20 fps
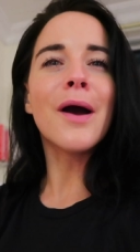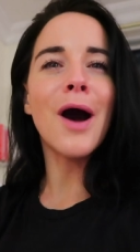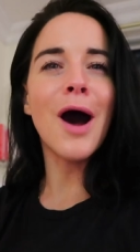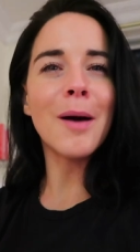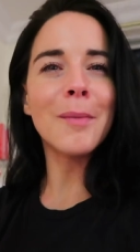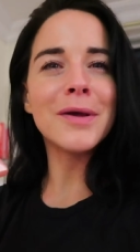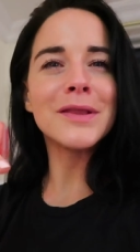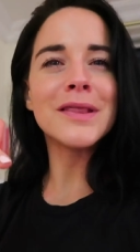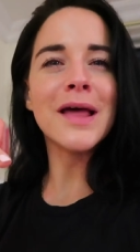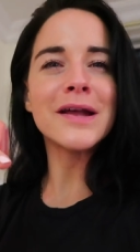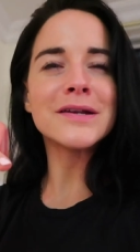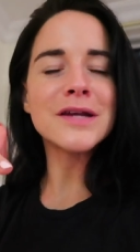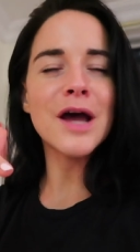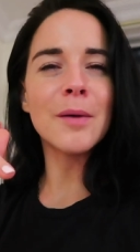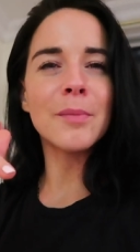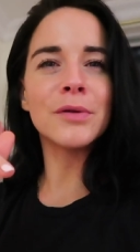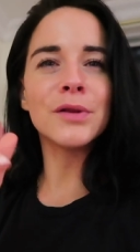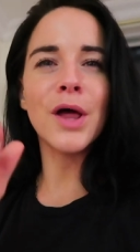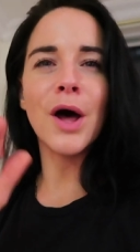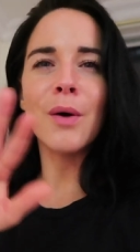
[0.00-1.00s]
comment that
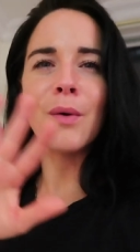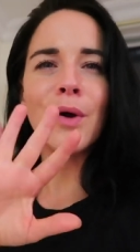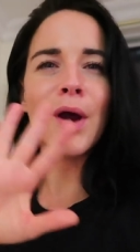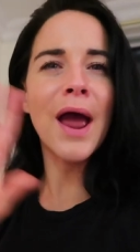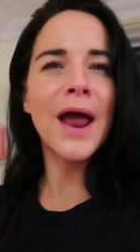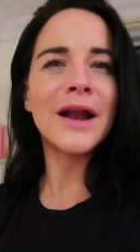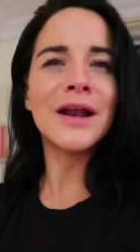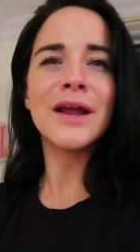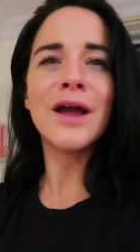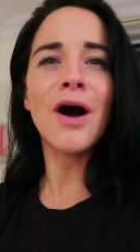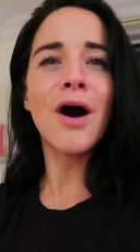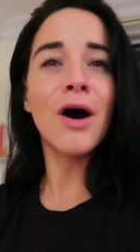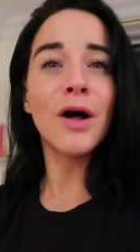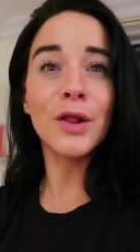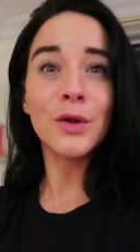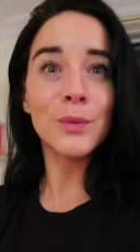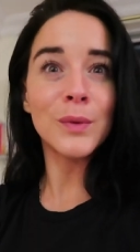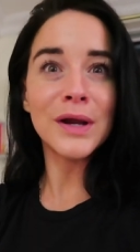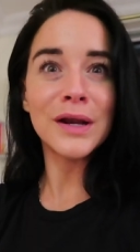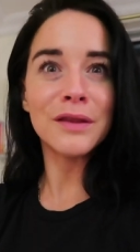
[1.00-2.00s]
down below or any
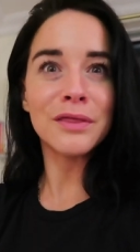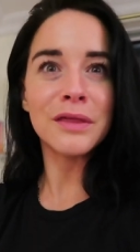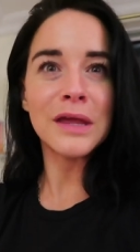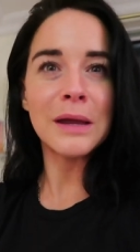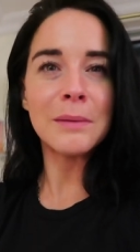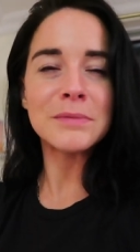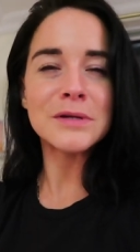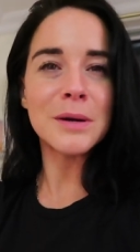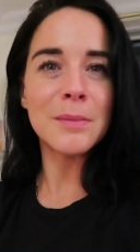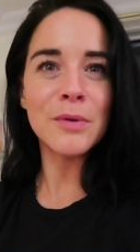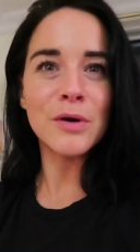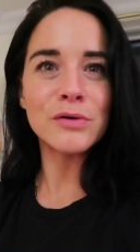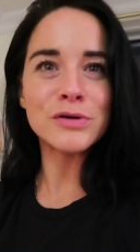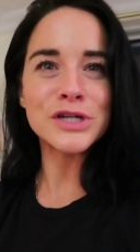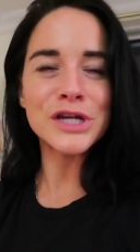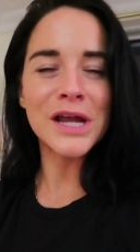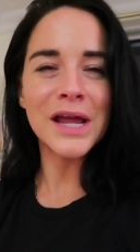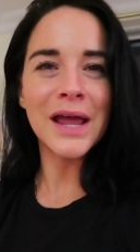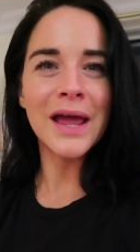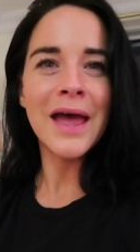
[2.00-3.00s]
Halloween themed
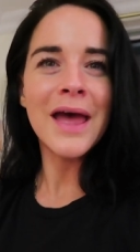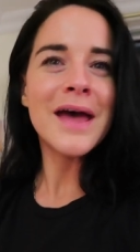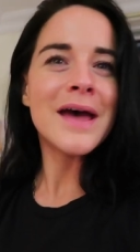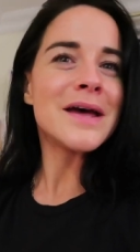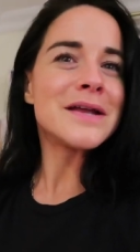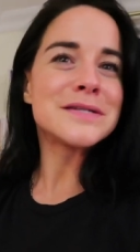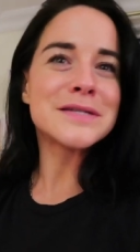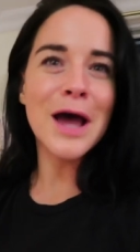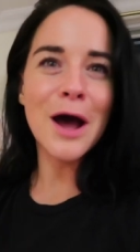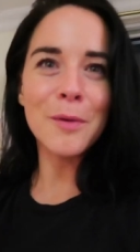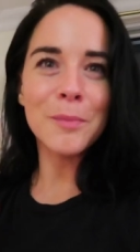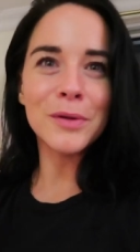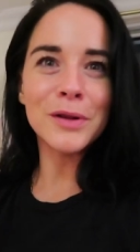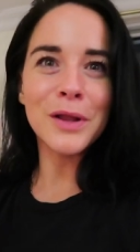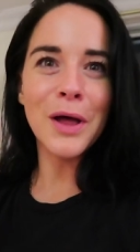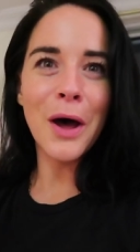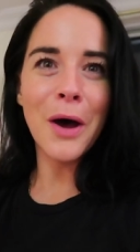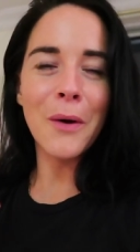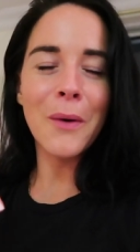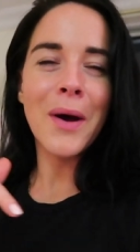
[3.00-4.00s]
emoji down
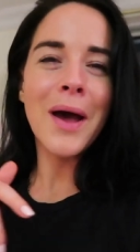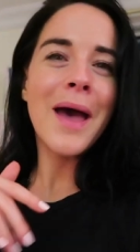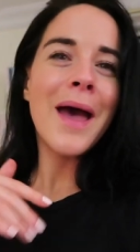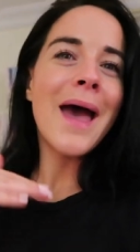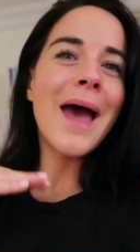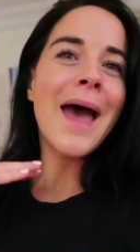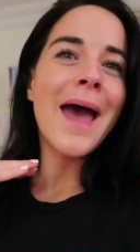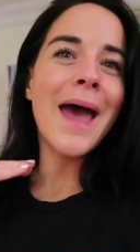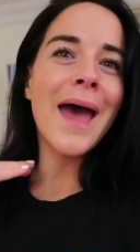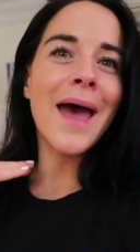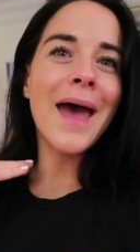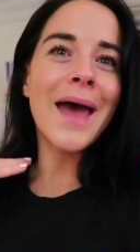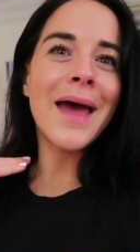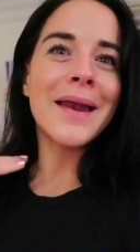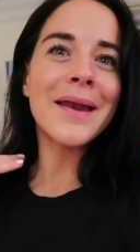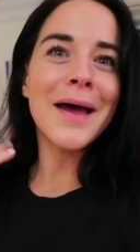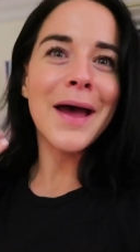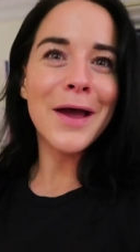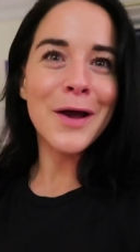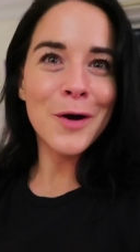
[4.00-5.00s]
below.
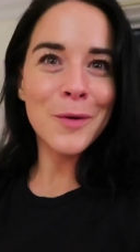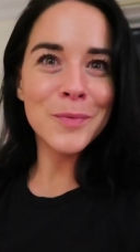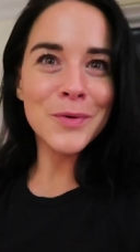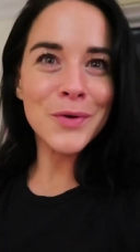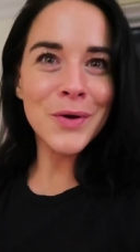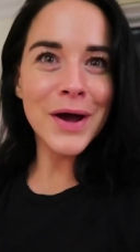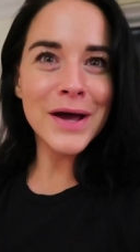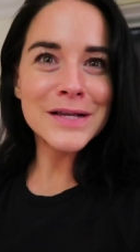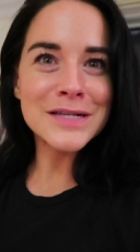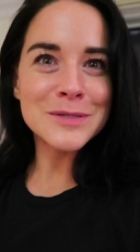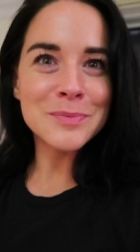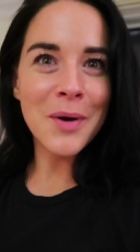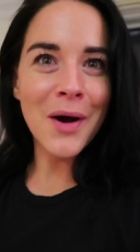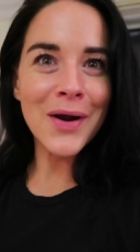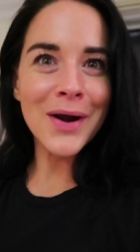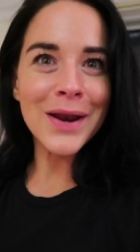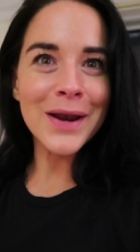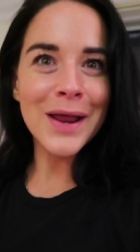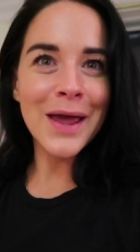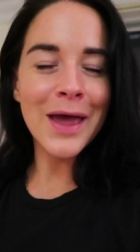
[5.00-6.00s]
And I hope you guys
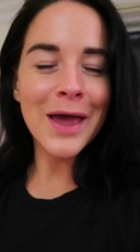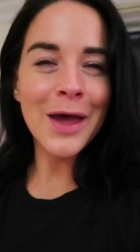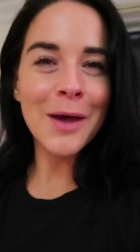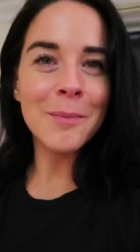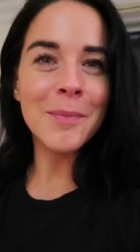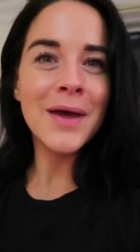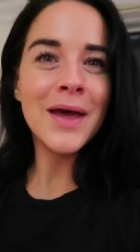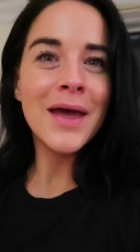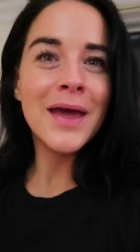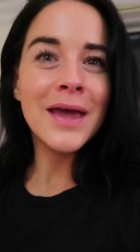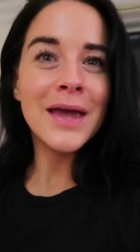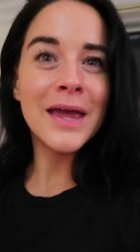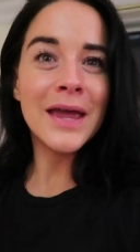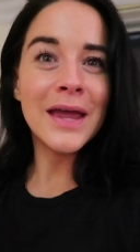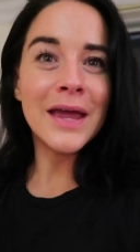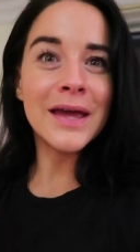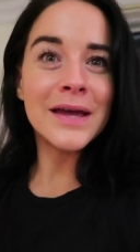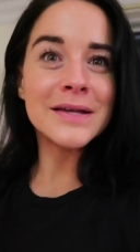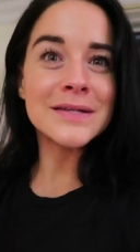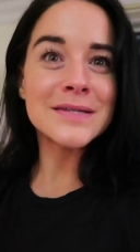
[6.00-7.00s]
spotted him.
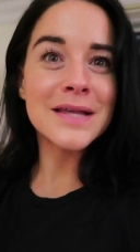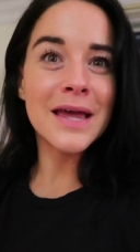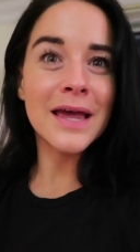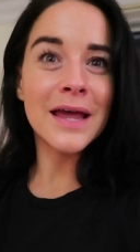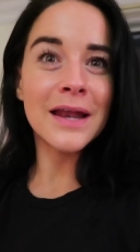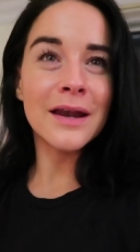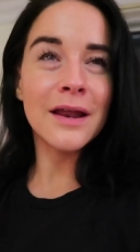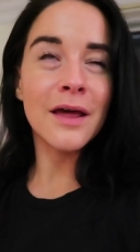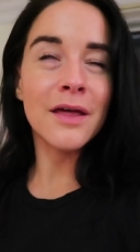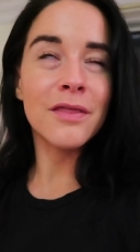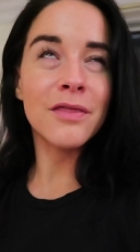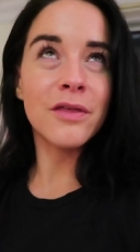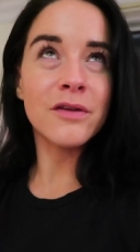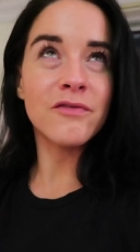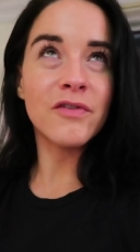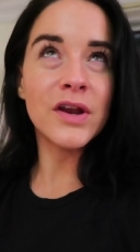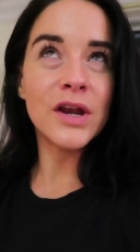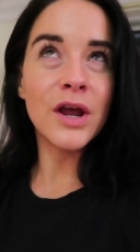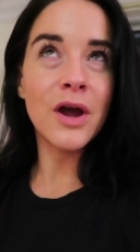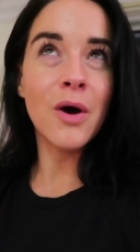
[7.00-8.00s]
He is in the
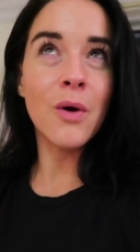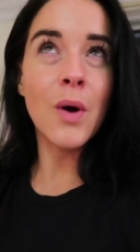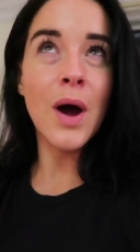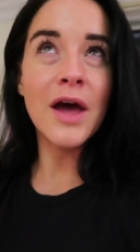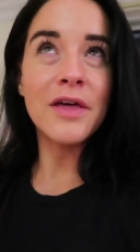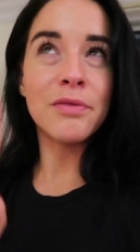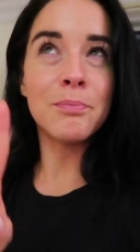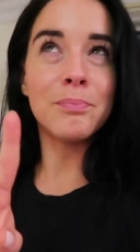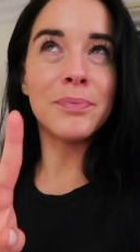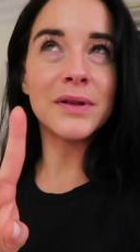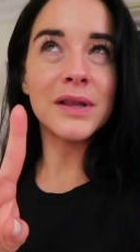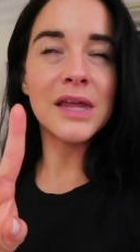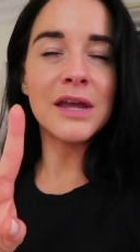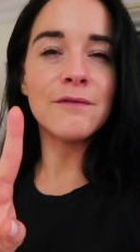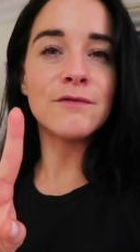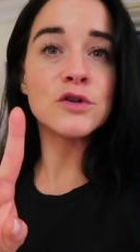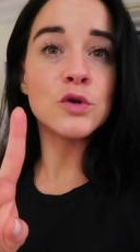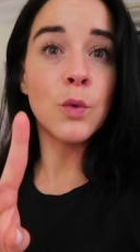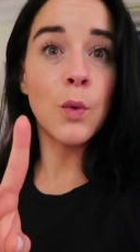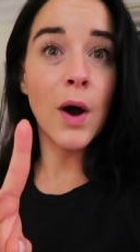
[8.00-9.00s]
video, I
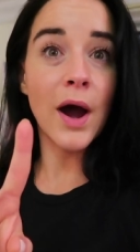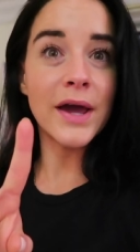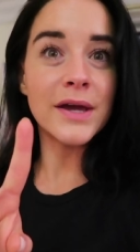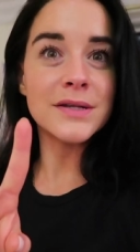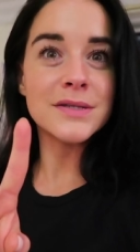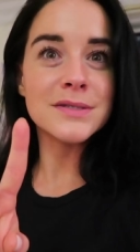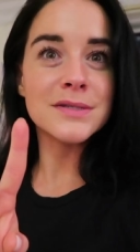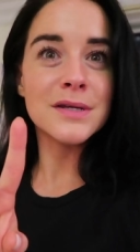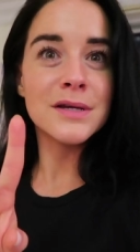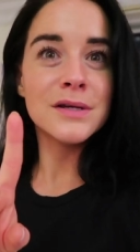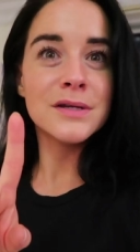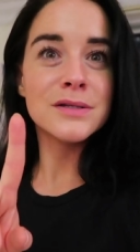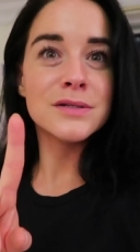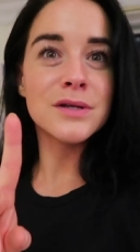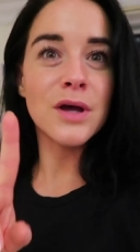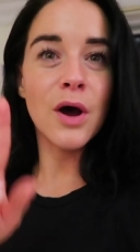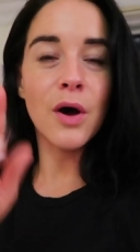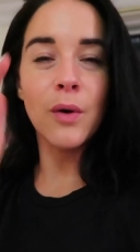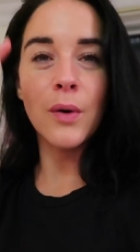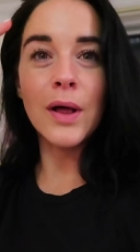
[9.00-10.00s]
believe twice.
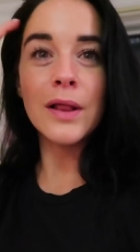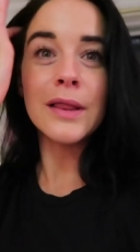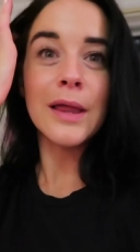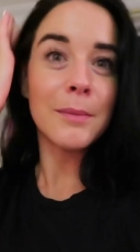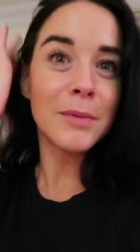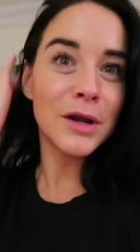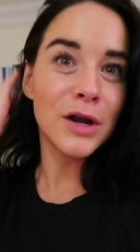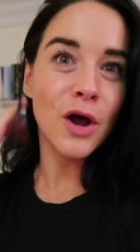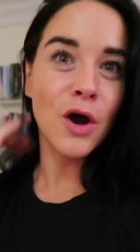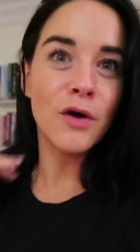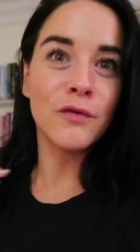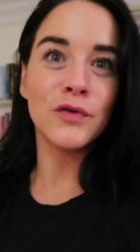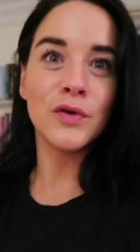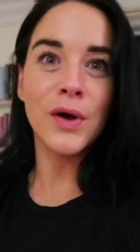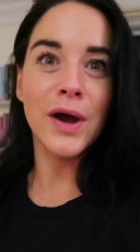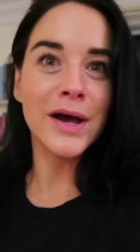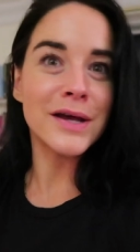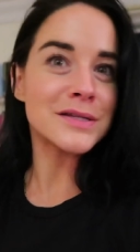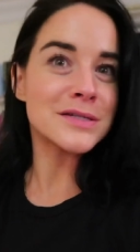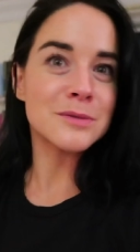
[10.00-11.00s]
So let me know if you
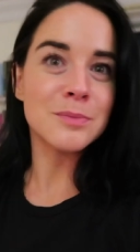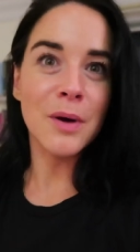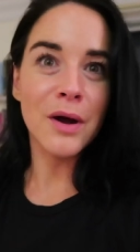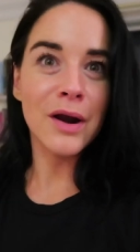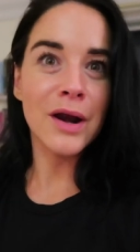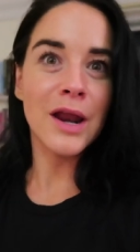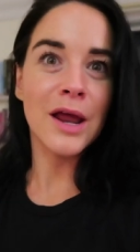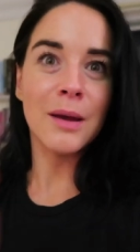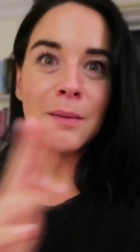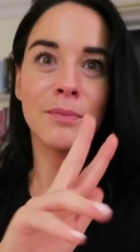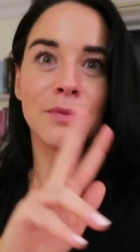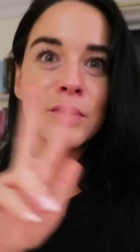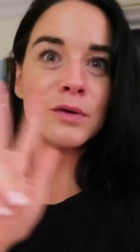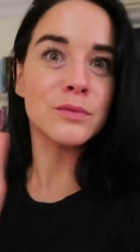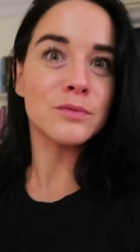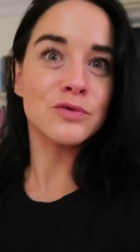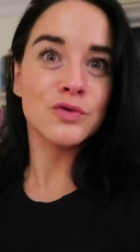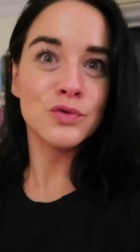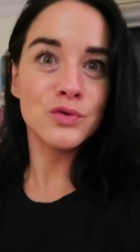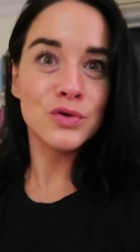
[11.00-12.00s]
guys spotted him
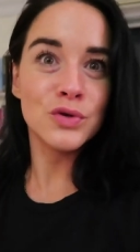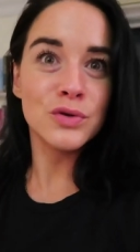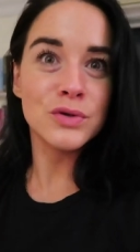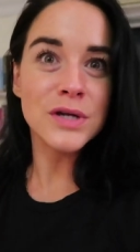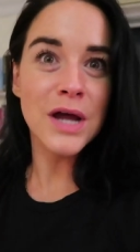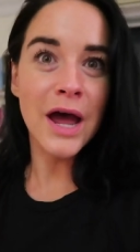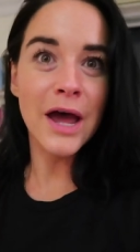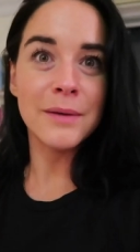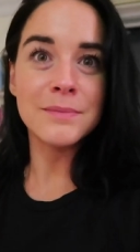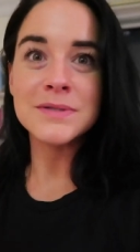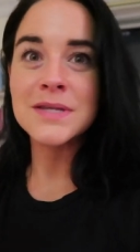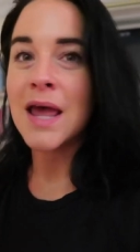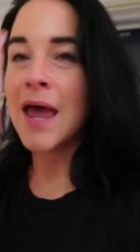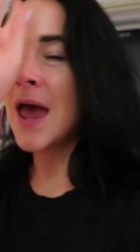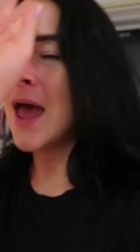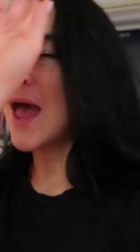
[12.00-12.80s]
two times